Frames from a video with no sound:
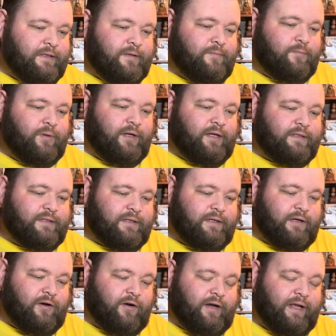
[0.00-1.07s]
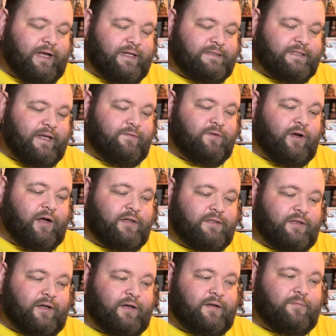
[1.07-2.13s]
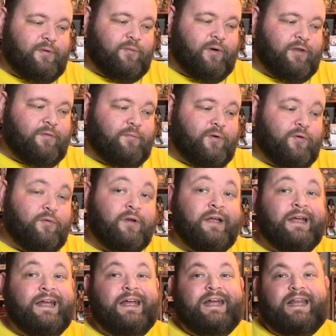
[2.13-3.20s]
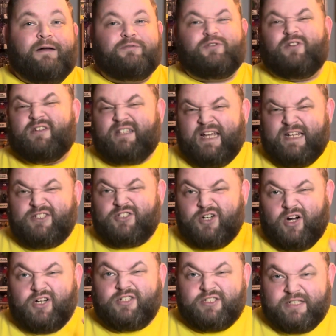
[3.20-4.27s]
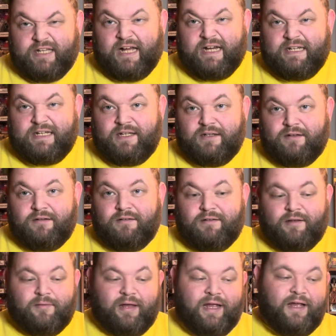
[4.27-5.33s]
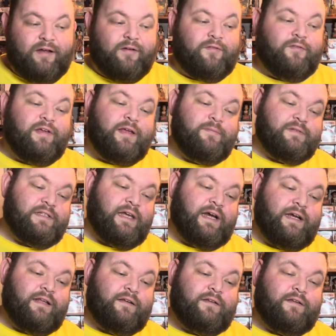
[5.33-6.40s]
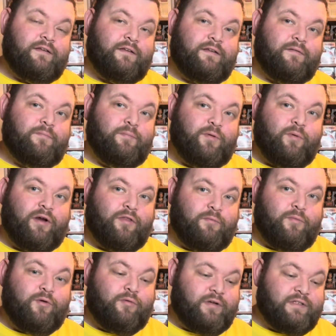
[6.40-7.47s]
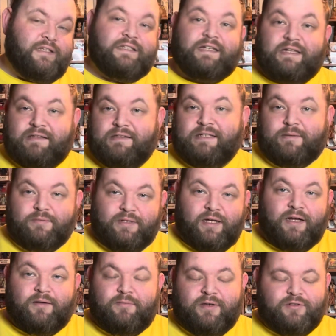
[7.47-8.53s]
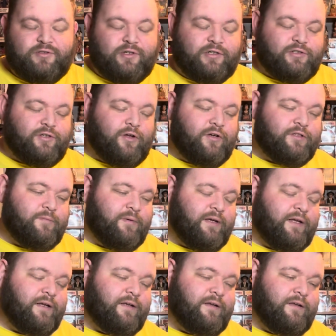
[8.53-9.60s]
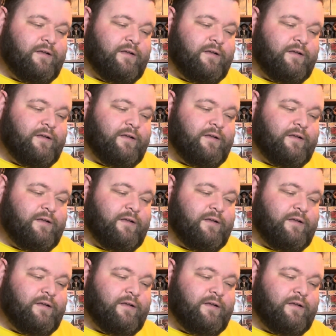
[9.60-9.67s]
but I already had Dave Naughton on it, Beware the Moon, and I was going to take Josh's idea and have him sign it, Beware the Moon, because they say at the same time, me and Josh talked about it,